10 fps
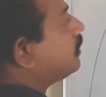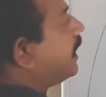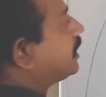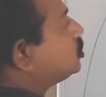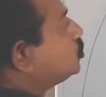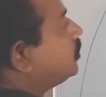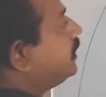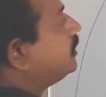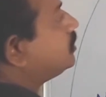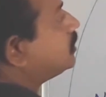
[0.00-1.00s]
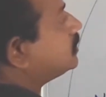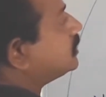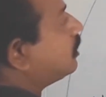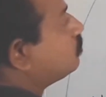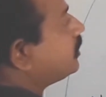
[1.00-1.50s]
actually
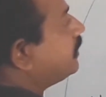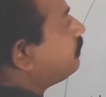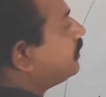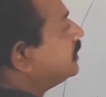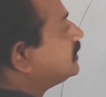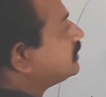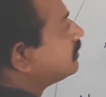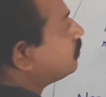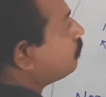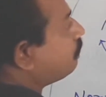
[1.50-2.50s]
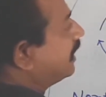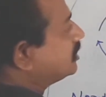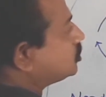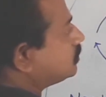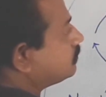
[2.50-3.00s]
turns out in this
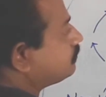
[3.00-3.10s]
fashion.